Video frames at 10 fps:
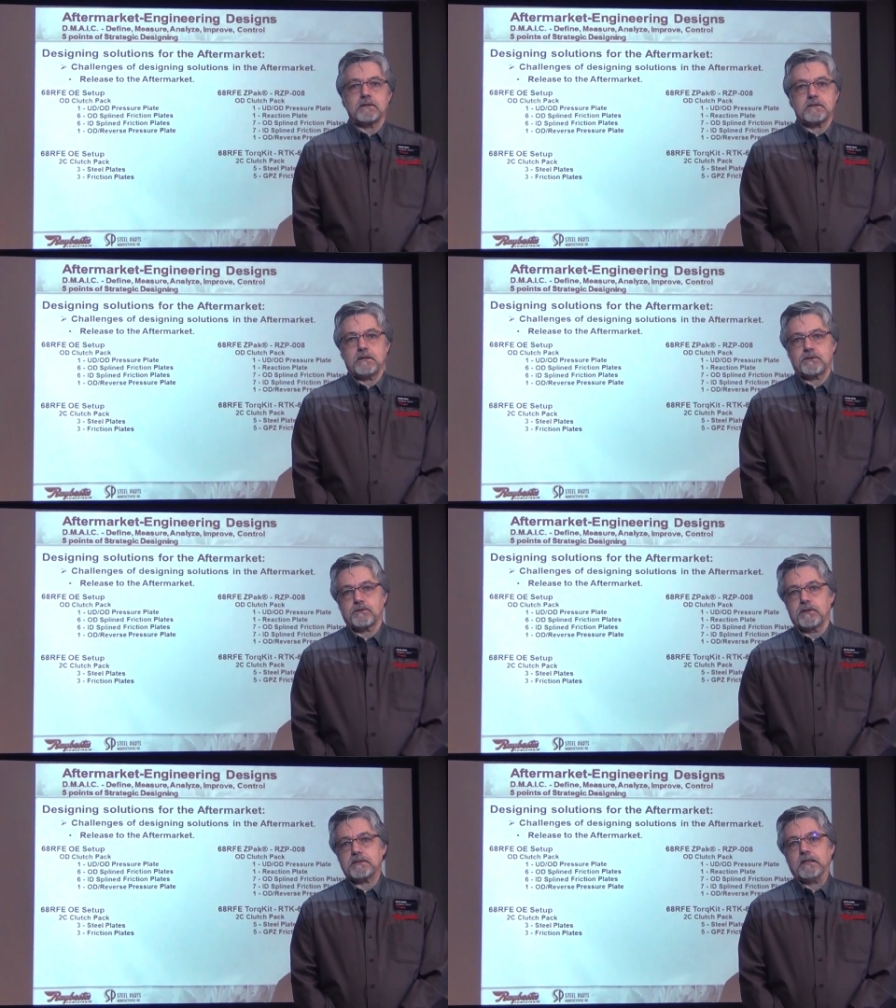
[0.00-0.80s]

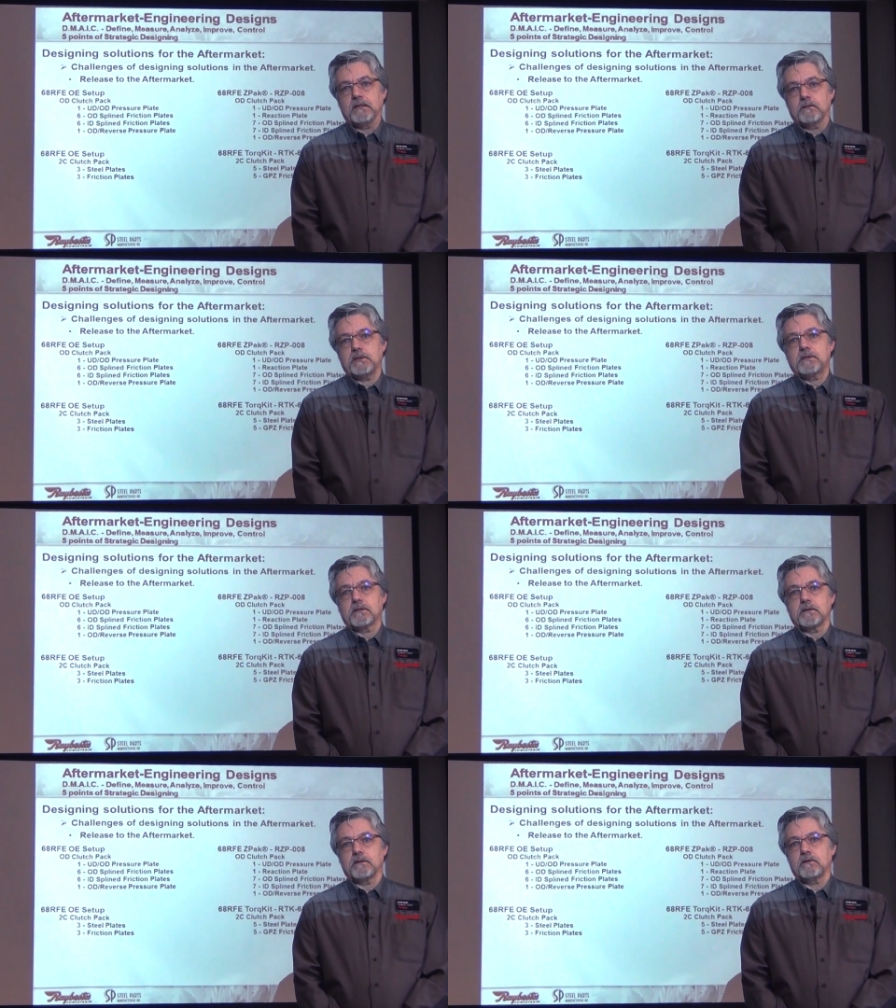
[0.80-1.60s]
constituents in the
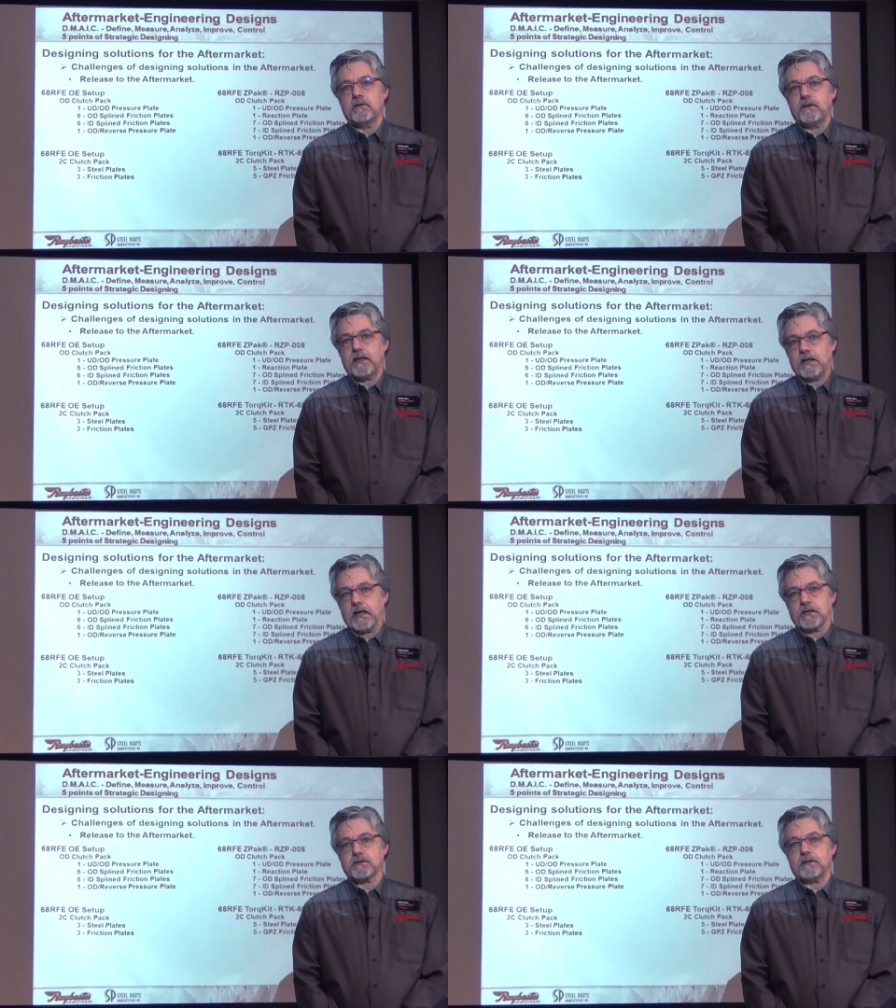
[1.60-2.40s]
material that
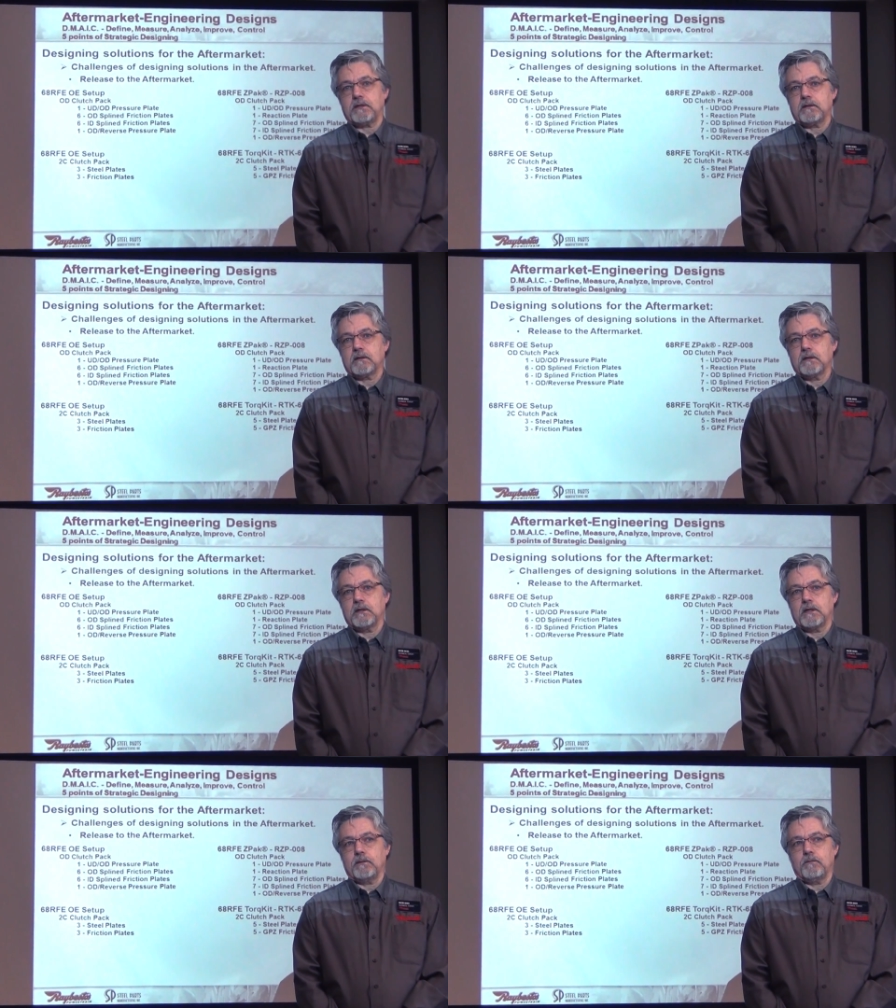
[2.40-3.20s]
actually
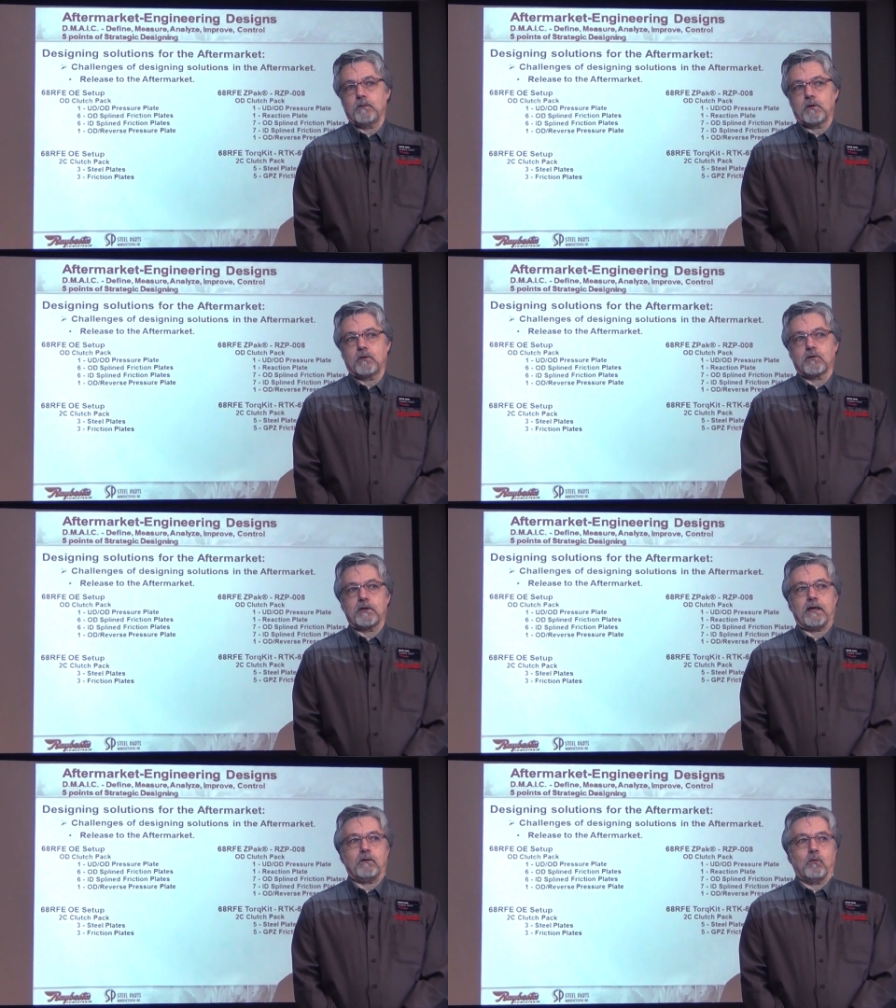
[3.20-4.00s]
uh,
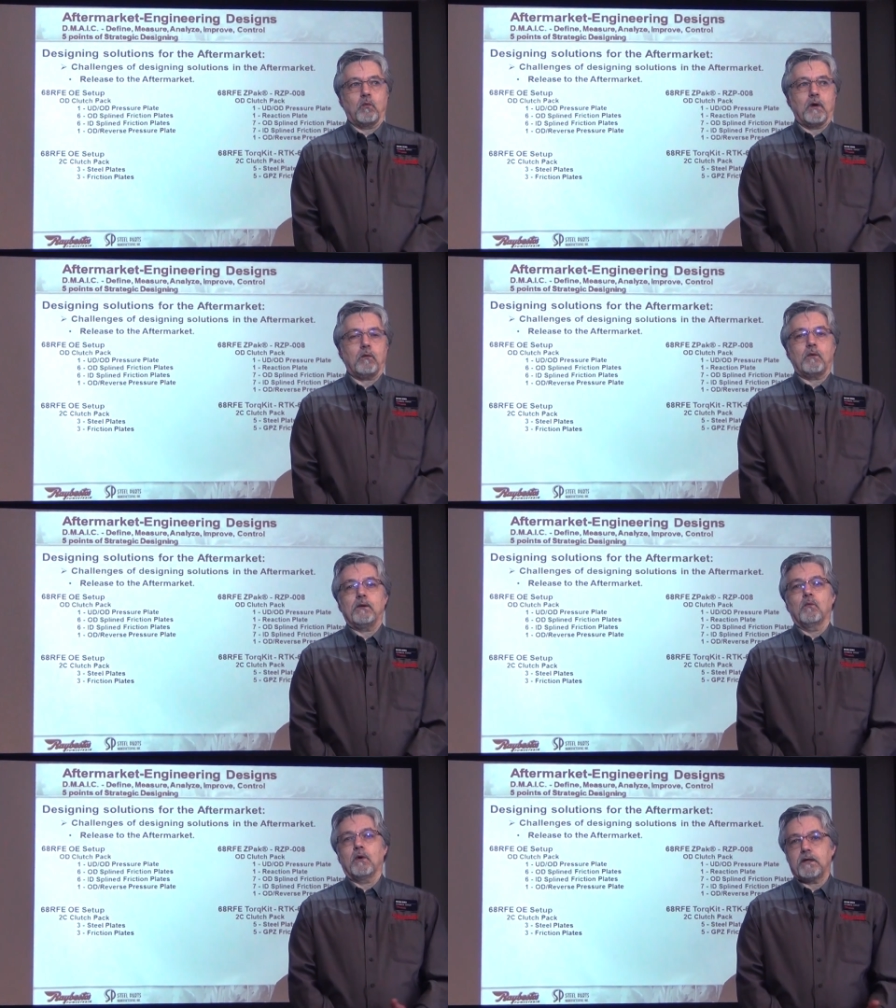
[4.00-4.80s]
create what
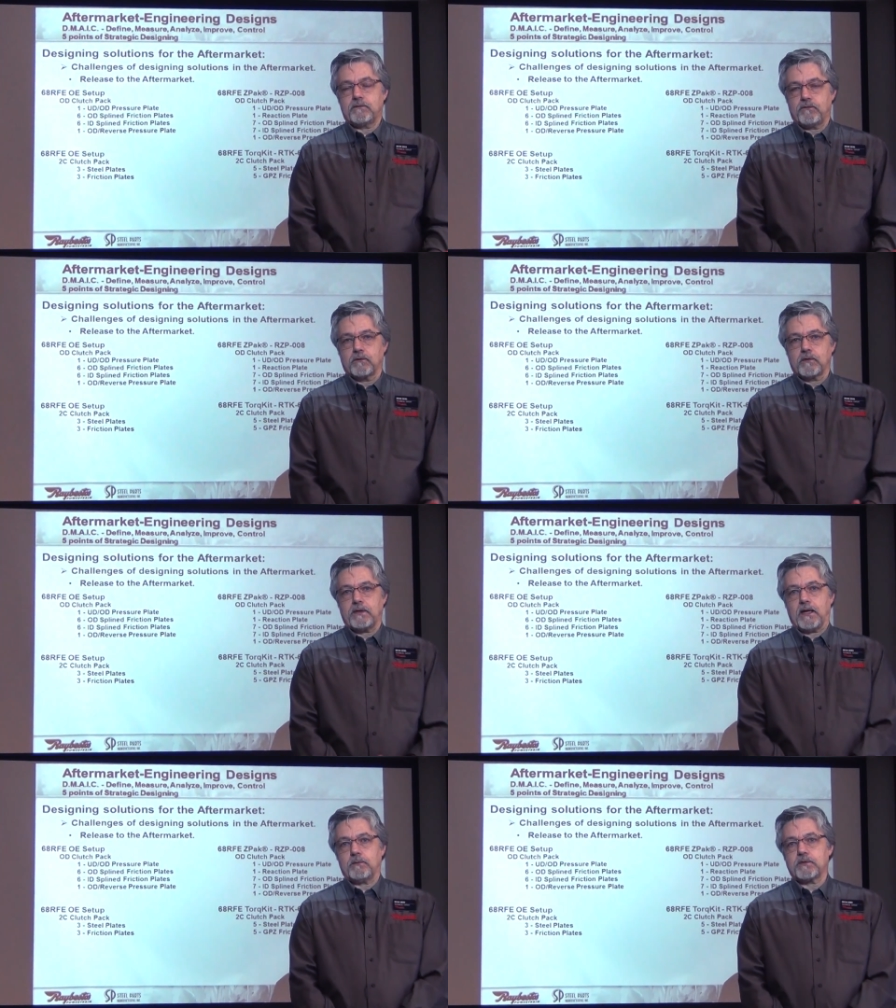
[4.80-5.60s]
we want
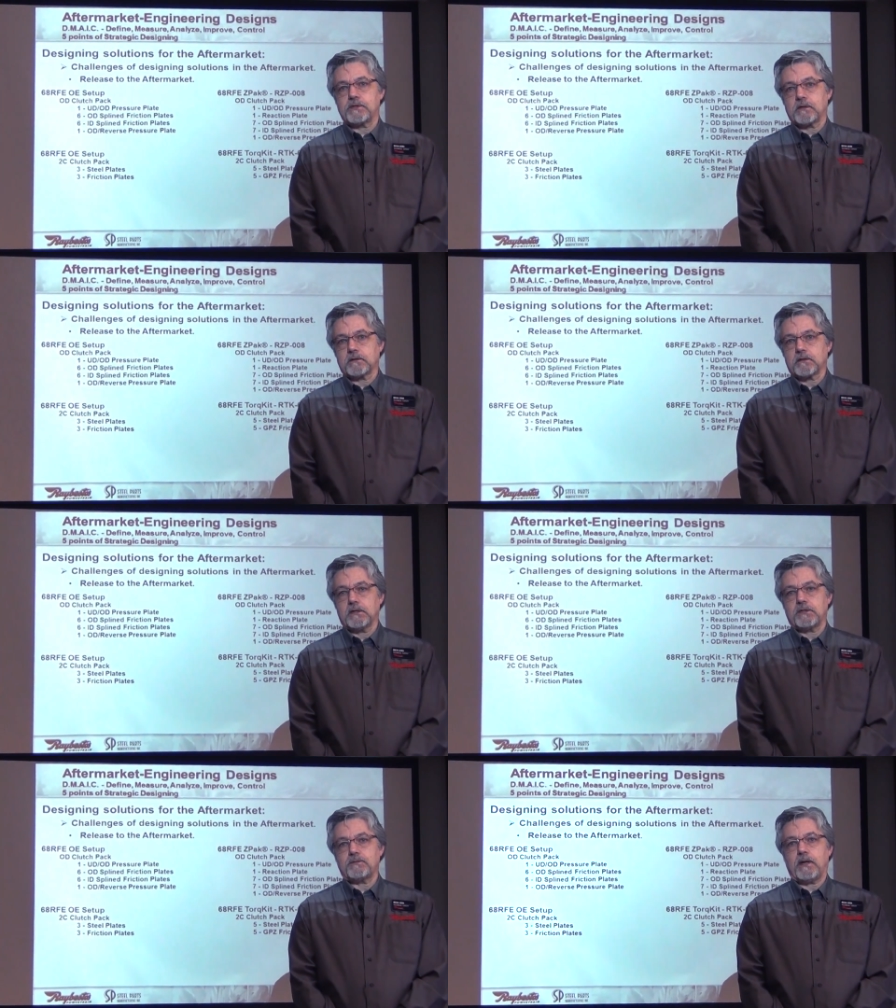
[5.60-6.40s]
for that particular clutch